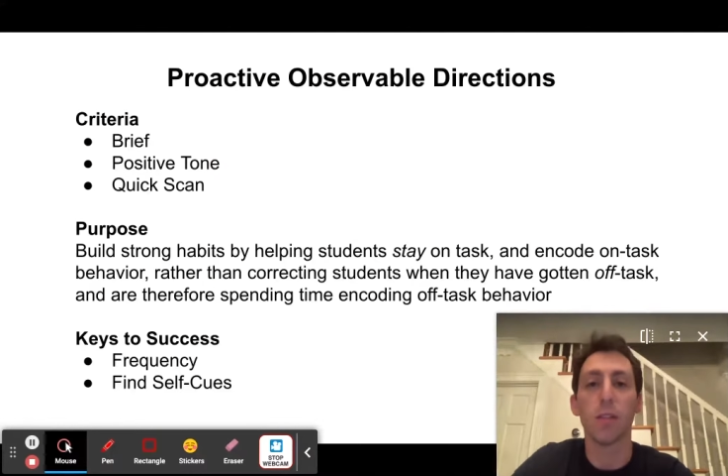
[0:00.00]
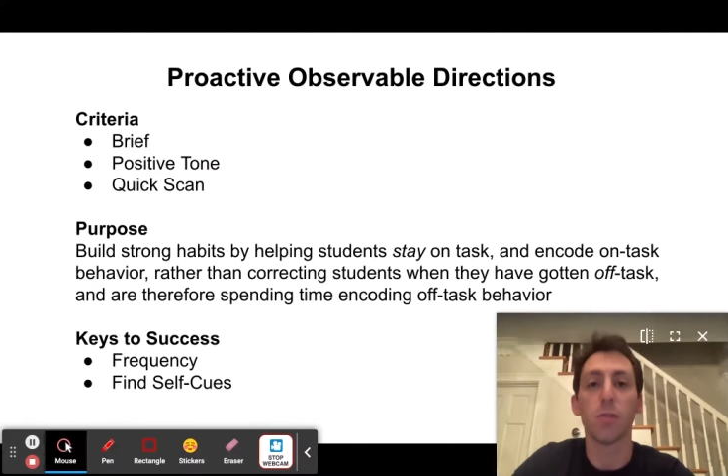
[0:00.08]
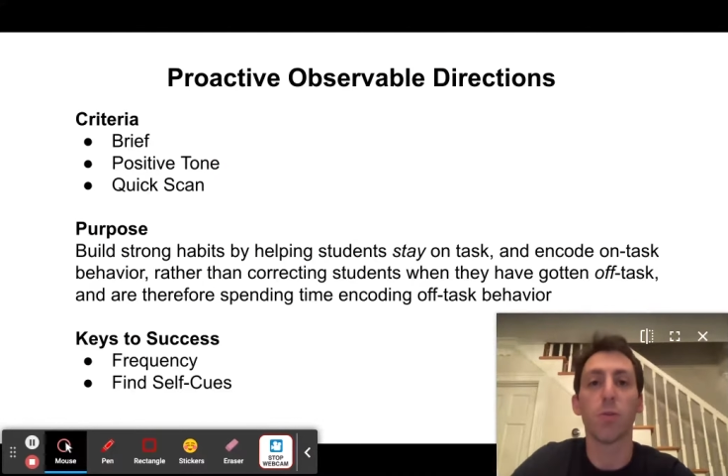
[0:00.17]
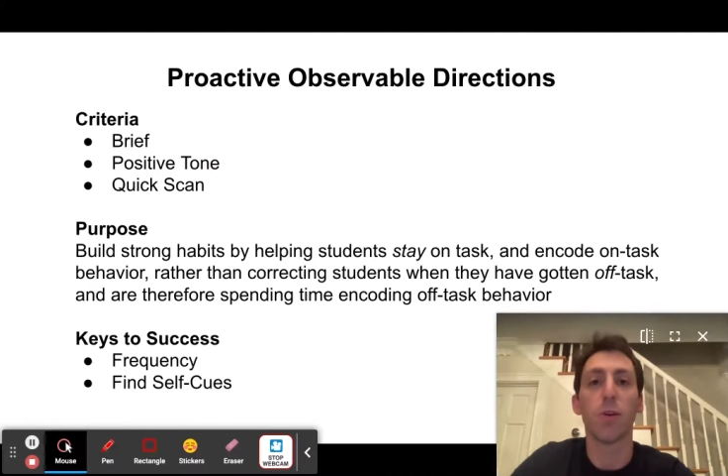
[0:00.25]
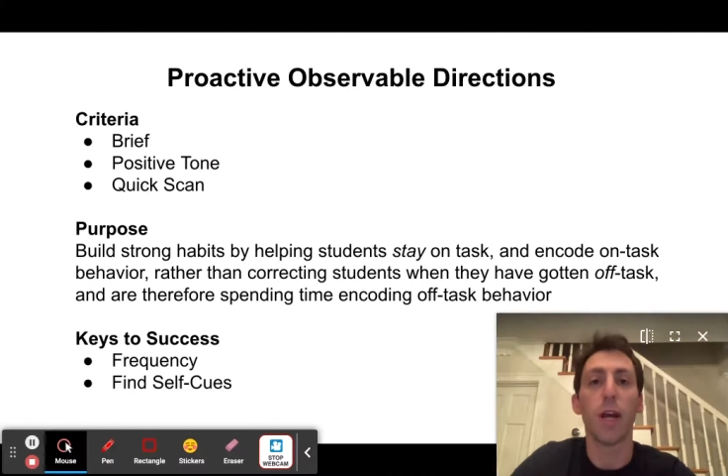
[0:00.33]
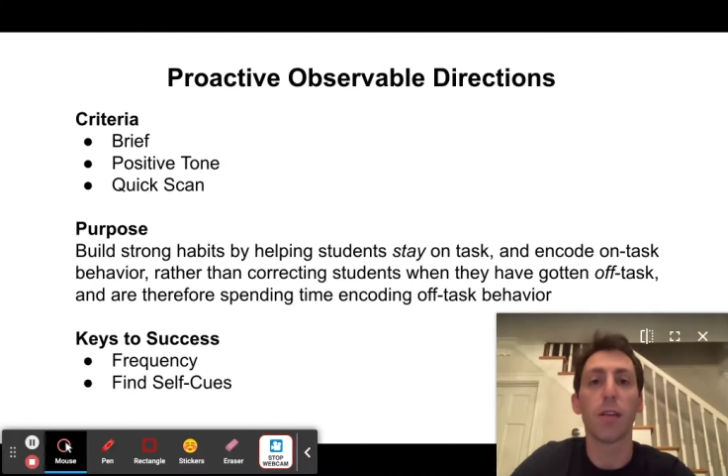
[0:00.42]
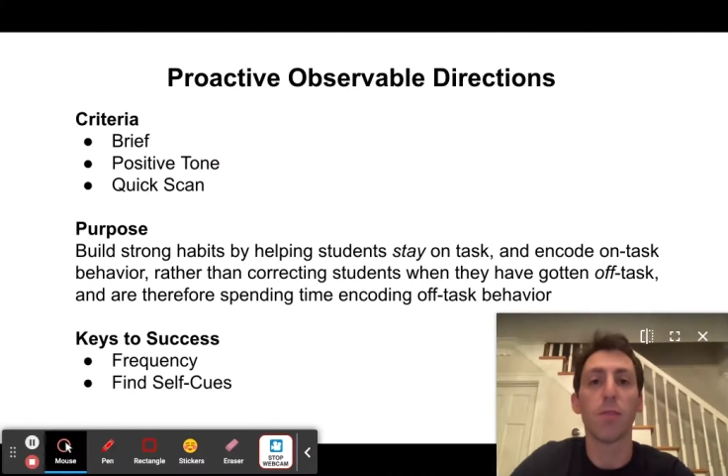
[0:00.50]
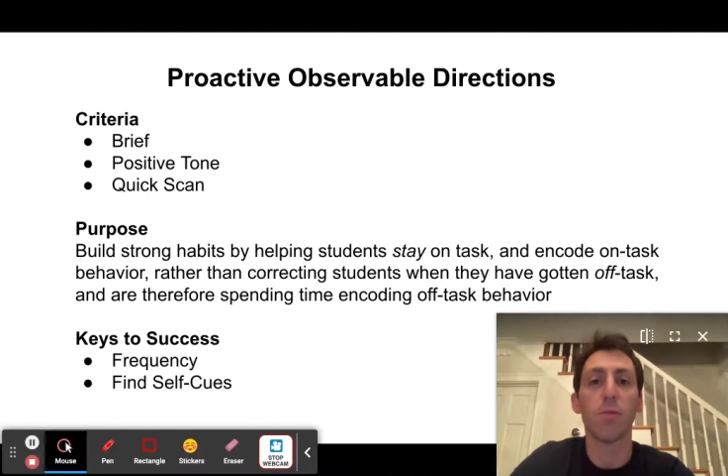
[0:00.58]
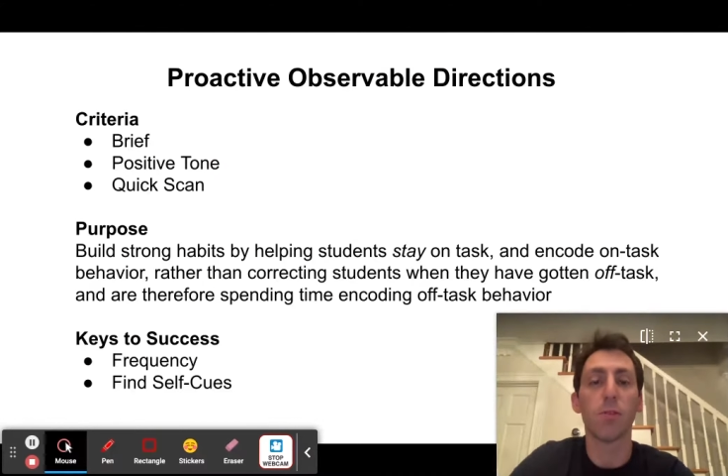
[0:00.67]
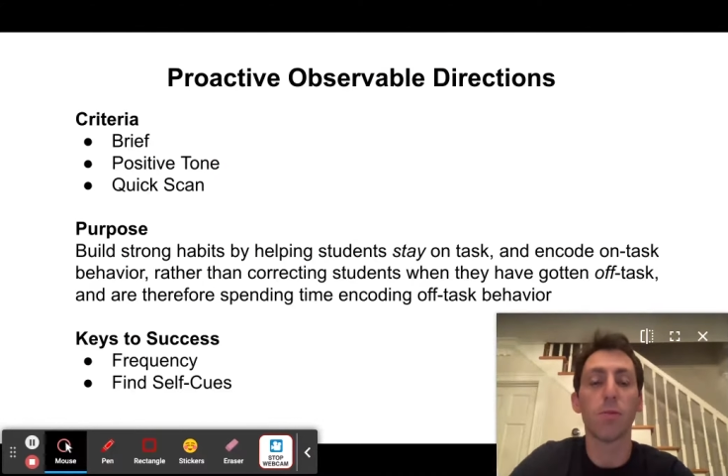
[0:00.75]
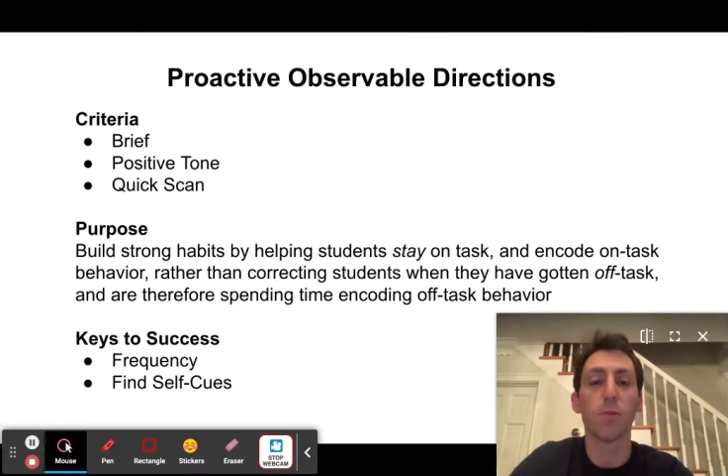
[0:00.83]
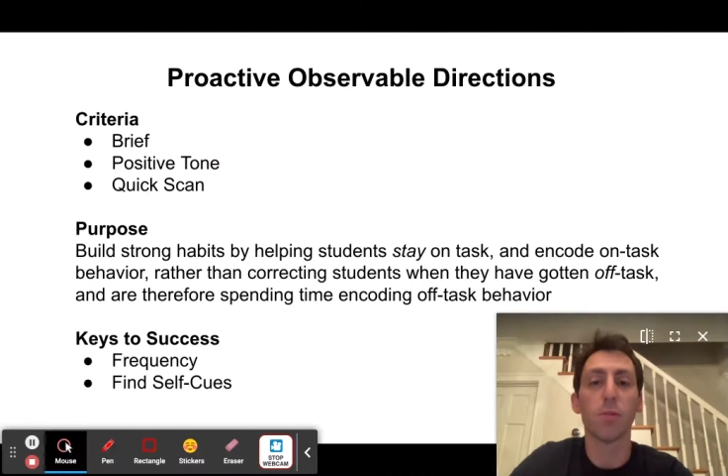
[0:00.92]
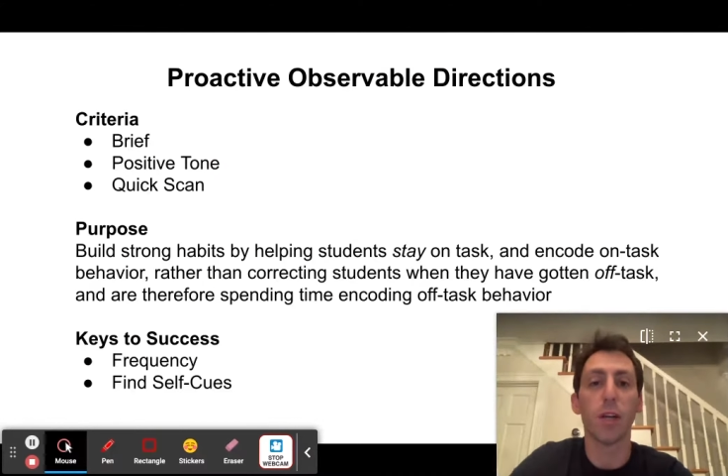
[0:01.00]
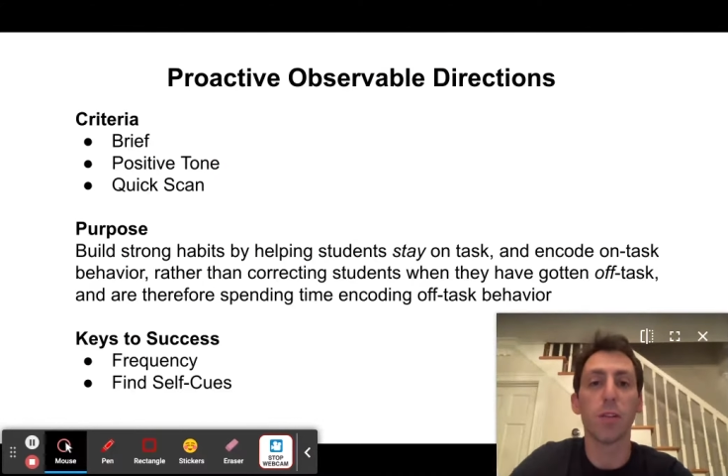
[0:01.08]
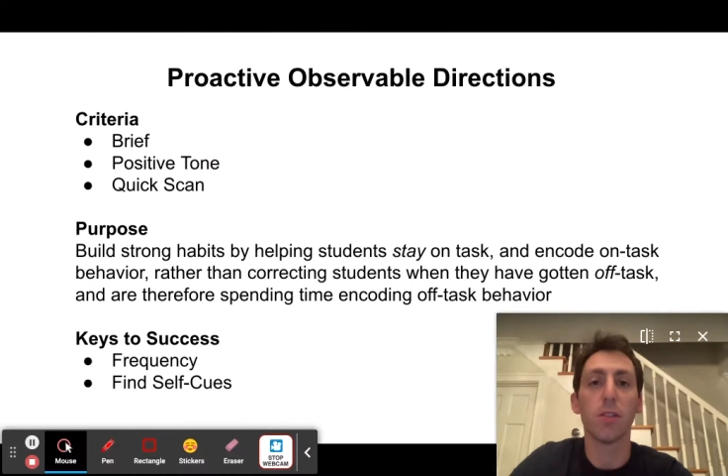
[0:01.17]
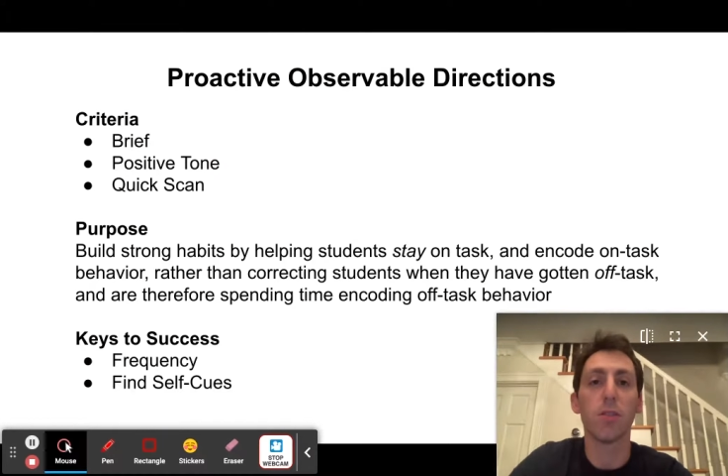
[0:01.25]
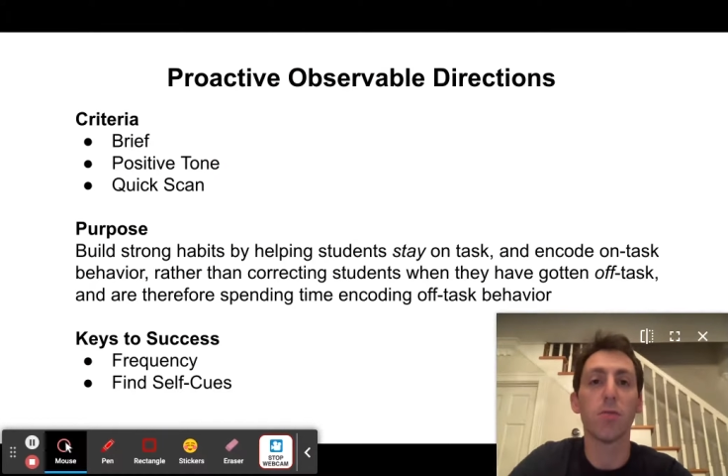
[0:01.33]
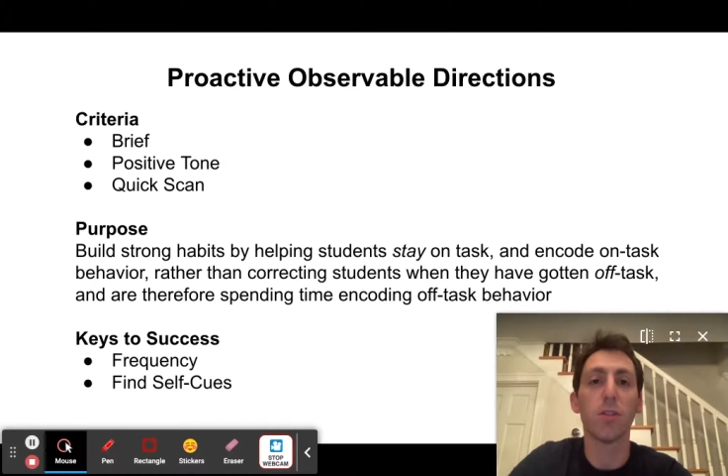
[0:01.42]
those proactive observable
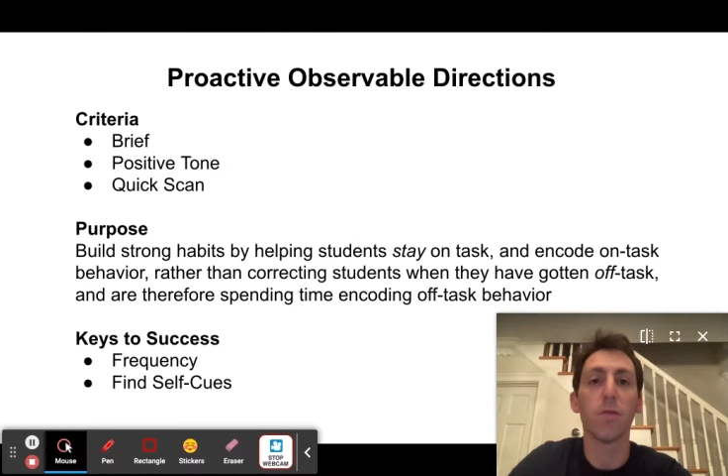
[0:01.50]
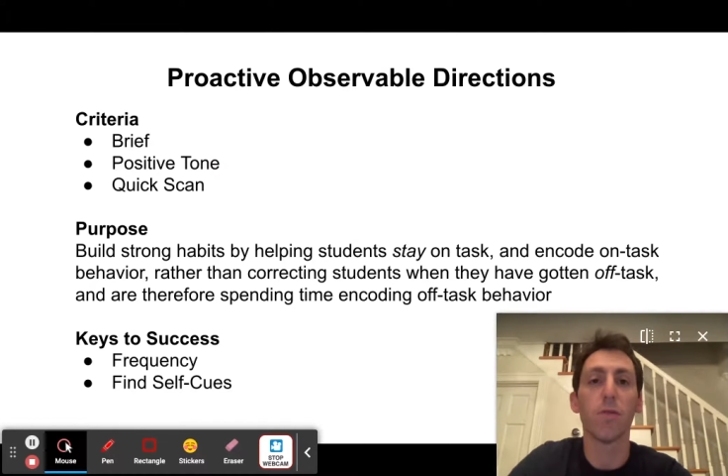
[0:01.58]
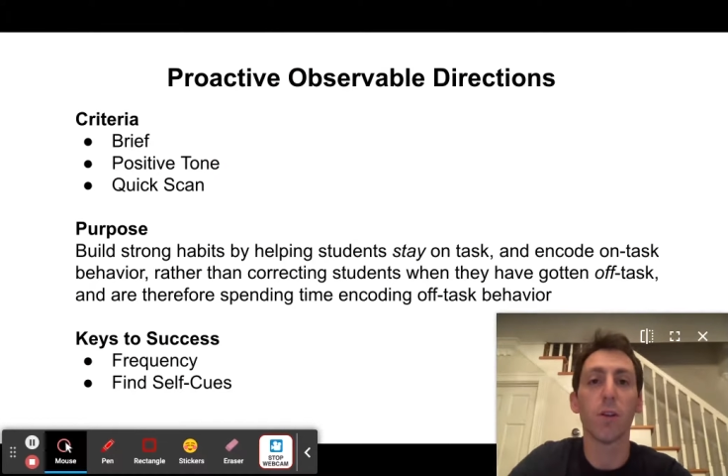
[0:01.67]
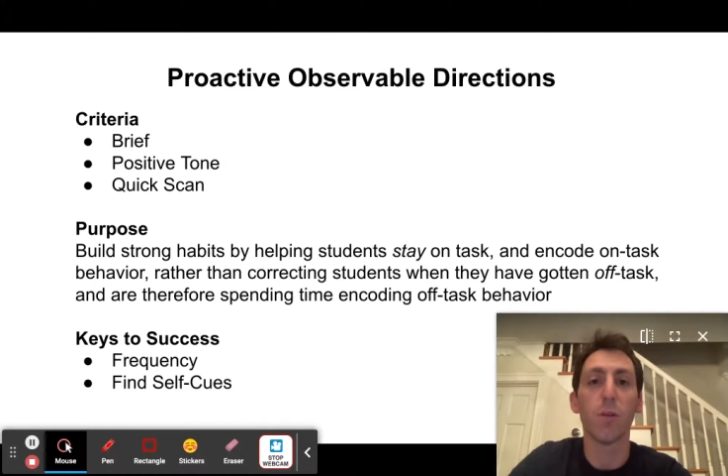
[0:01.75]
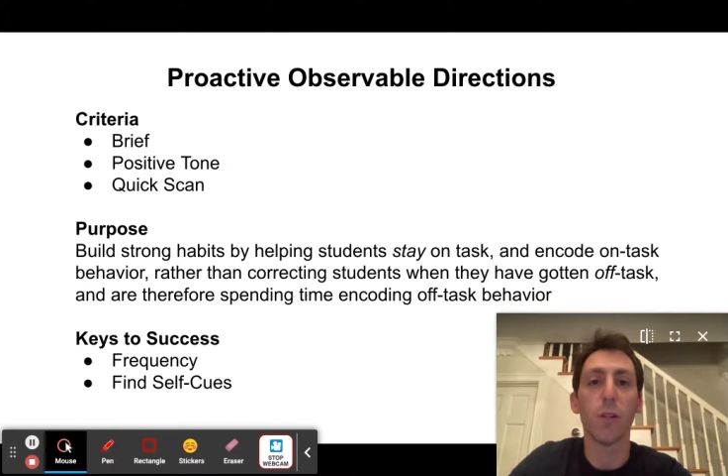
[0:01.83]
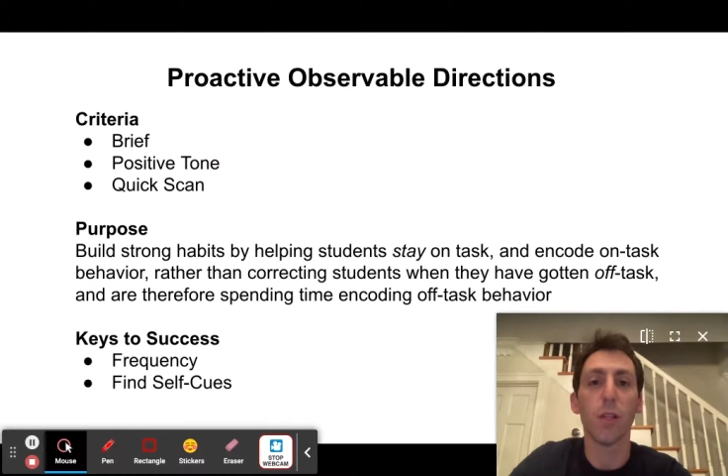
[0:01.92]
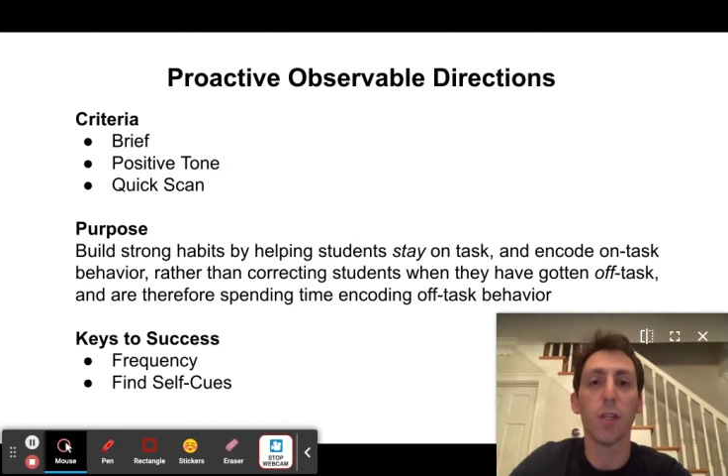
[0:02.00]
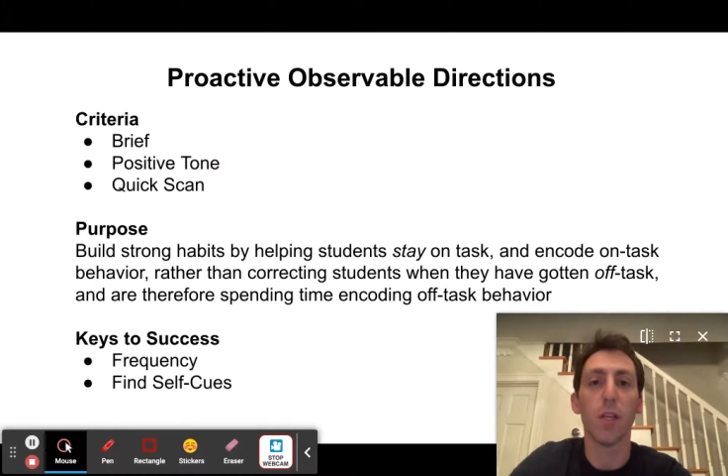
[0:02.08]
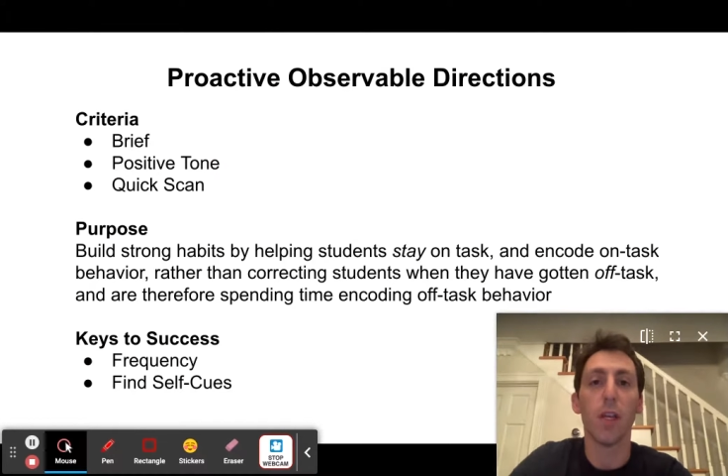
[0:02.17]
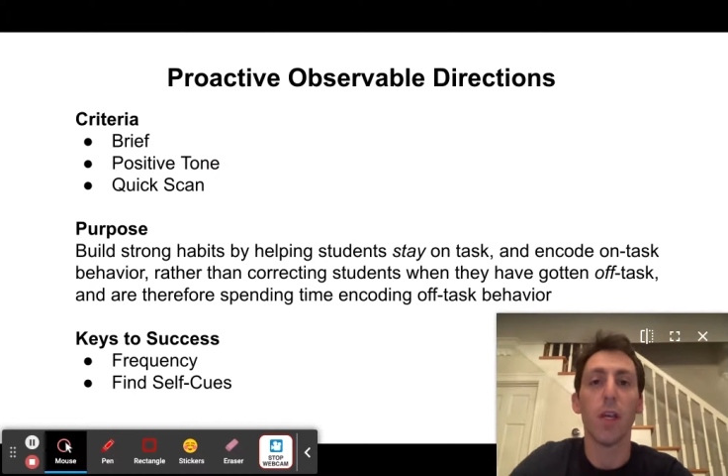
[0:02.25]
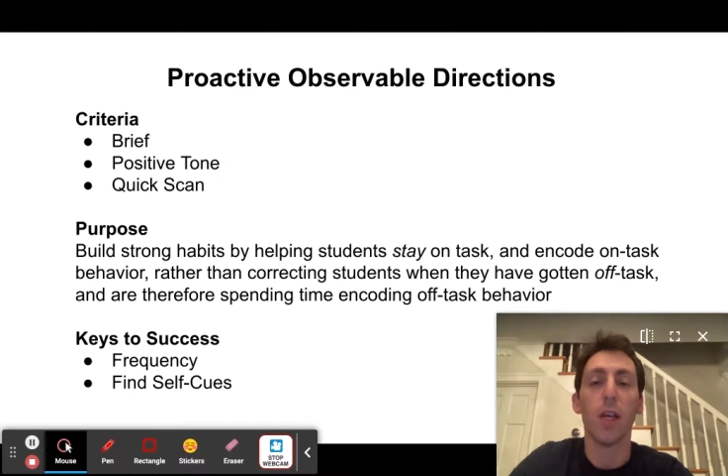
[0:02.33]
directions really frequently,